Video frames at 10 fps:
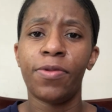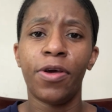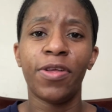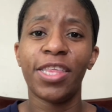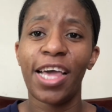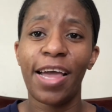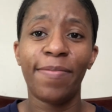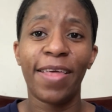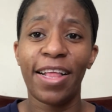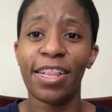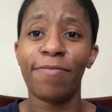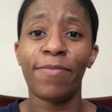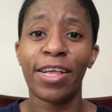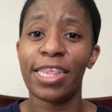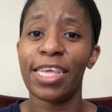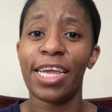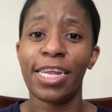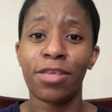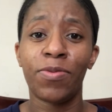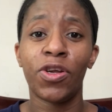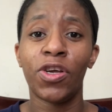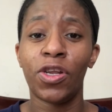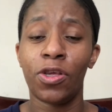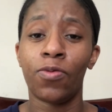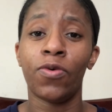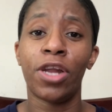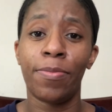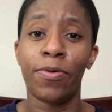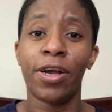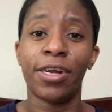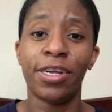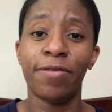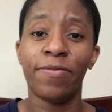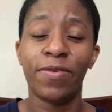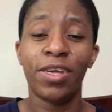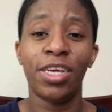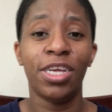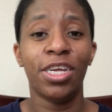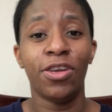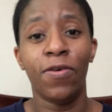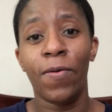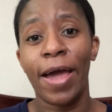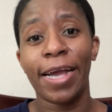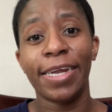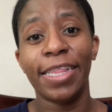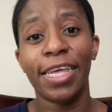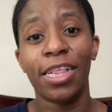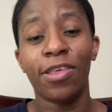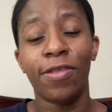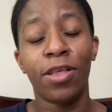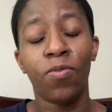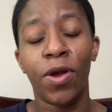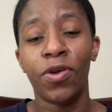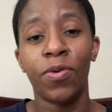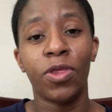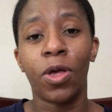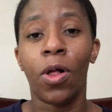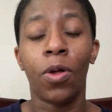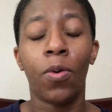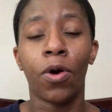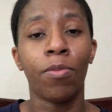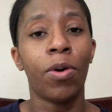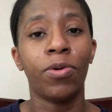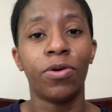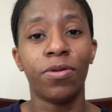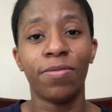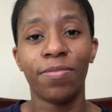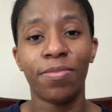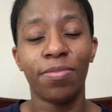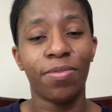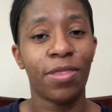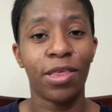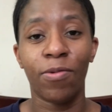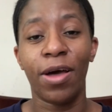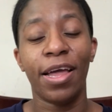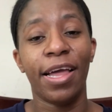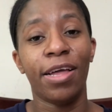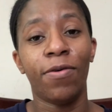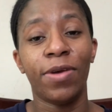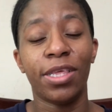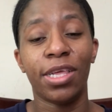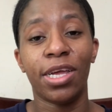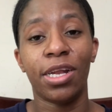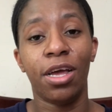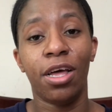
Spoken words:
The only time that my skin has been good is when I'm pregnant. No acne then, so that's why I know it's all hormonal. Is why I always get